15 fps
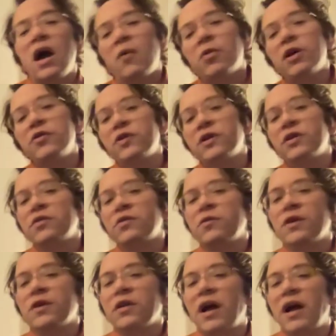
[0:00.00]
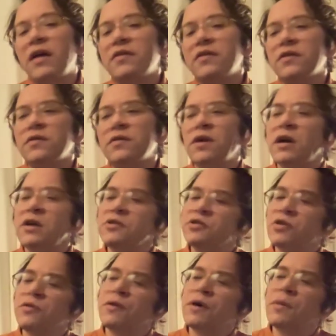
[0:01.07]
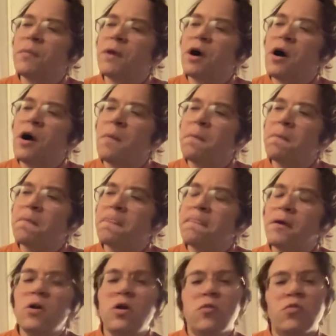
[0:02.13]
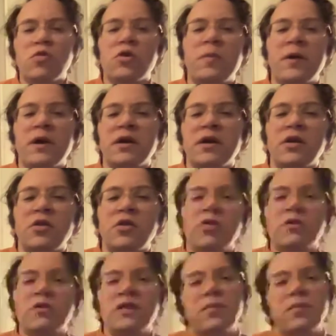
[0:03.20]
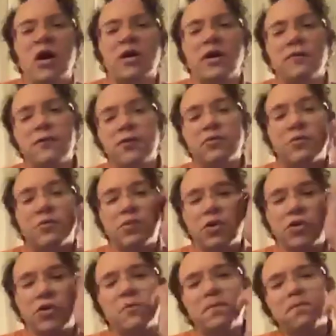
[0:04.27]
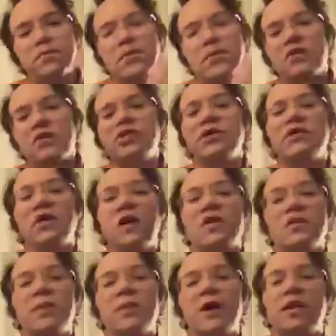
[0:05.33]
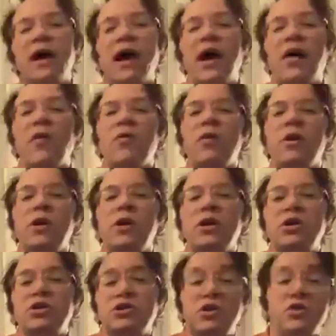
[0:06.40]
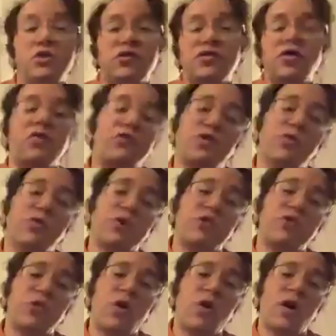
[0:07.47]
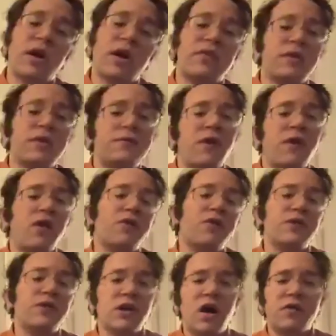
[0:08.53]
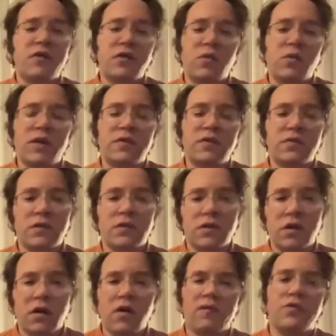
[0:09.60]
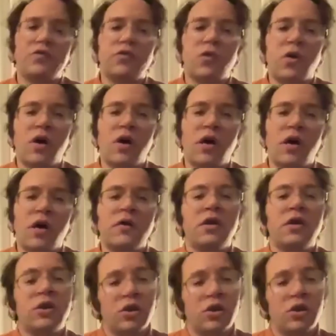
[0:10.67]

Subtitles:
And what I try to do in the class is I show them work by an artist named Anke Fuchtenberger, and she talks about how she just starts doing a drawing and then follows the consequence of the drawing.